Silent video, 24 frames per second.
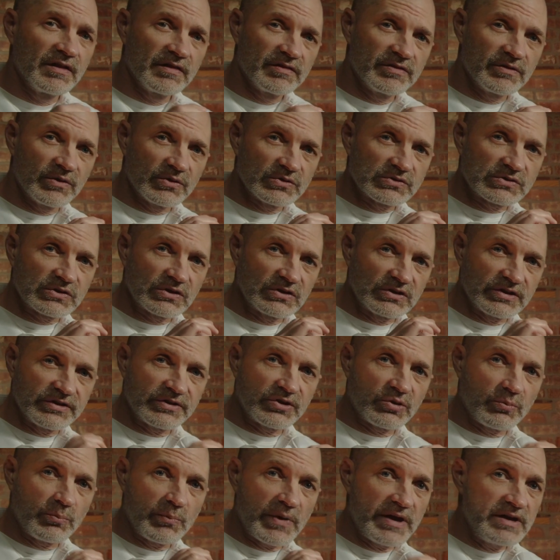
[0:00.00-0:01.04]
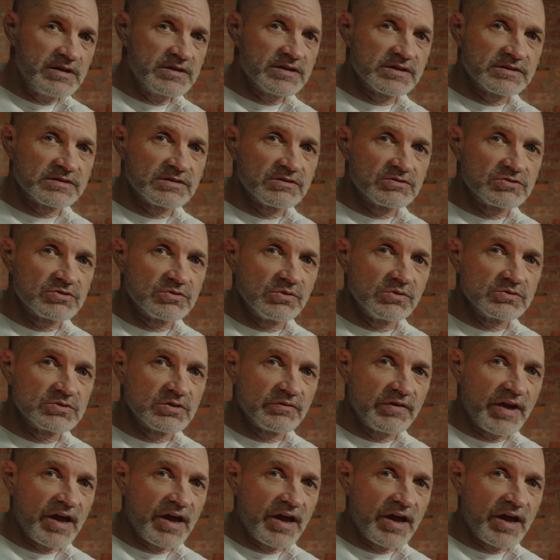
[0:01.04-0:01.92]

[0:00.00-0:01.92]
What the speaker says: those little maintenance issues of